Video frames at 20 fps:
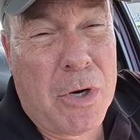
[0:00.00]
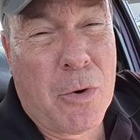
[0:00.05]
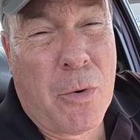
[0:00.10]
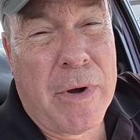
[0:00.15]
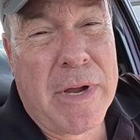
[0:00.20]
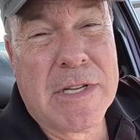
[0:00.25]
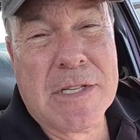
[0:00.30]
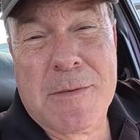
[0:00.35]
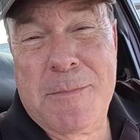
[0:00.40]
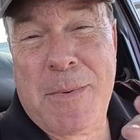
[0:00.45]

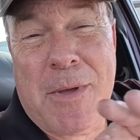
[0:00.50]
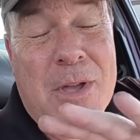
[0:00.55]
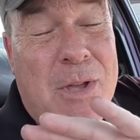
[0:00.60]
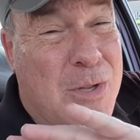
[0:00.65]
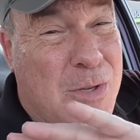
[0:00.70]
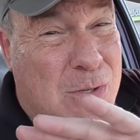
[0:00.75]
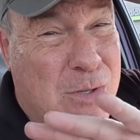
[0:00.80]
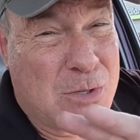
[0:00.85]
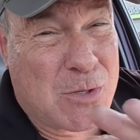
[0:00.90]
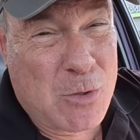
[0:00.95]
crisp,
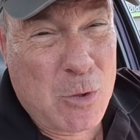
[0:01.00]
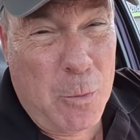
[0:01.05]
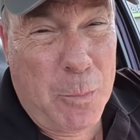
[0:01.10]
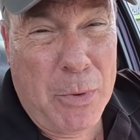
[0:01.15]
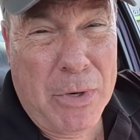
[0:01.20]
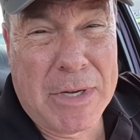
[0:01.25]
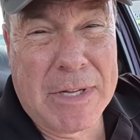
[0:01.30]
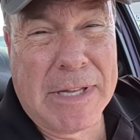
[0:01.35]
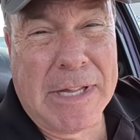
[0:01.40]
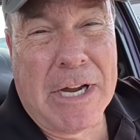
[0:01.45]

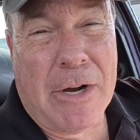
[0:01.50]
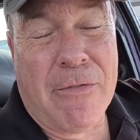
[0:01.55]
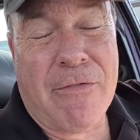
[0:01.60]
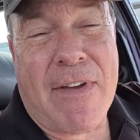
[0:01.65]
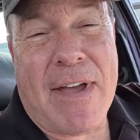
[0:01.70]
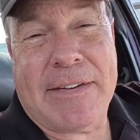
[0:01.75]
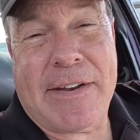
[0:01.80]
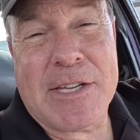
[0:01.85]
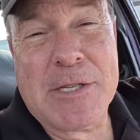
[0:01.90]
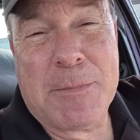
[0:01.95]
super clear. In
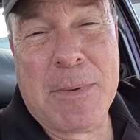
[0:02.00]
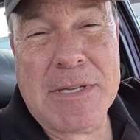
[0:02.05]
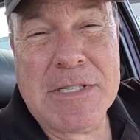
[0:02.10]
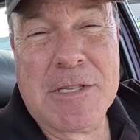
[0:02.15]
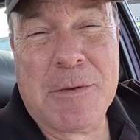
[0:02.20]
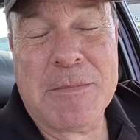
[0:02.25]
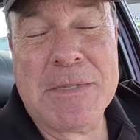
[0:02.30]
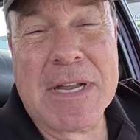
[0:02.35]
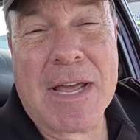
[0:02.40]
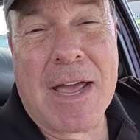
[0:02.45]
fact, I spent
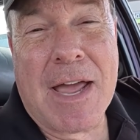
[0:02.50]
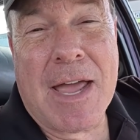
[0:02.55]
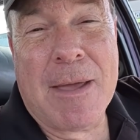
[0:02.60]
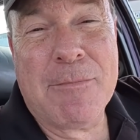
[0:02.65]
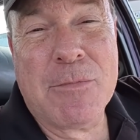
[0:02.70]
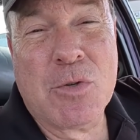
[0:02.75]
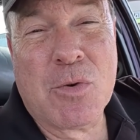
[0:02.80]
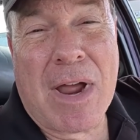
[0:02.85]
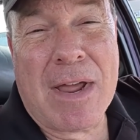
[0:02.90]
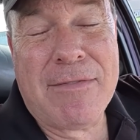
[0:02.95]
some
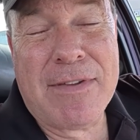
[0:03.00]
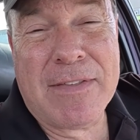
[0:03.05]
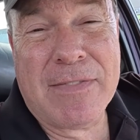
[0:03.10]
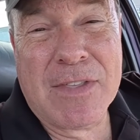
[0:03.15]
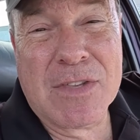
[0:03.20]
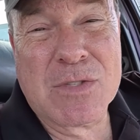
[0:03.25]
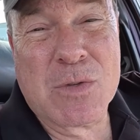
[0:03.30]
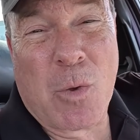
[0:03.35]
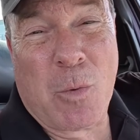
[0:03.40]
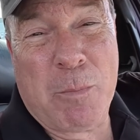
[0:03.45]
time driving
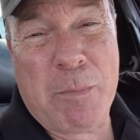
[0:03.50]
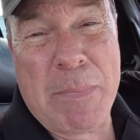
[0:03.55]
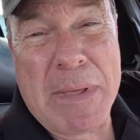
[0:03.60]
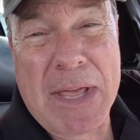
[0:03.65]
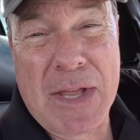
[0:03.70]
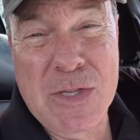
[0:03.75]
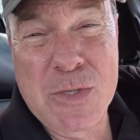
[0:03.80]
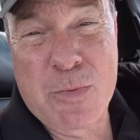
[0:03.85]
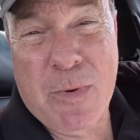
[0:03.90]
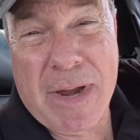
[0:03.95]
this old
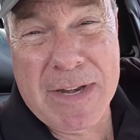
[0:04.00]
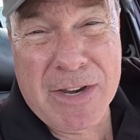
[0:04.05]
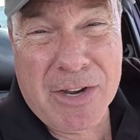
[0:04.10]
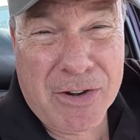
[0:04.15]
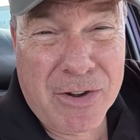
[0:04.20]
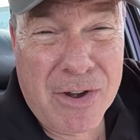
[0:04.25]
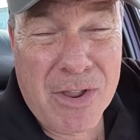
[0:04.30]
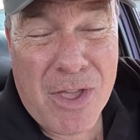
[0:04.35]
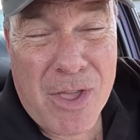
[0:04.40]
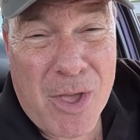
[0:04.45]
Benz right
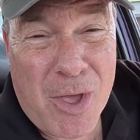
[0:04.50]
here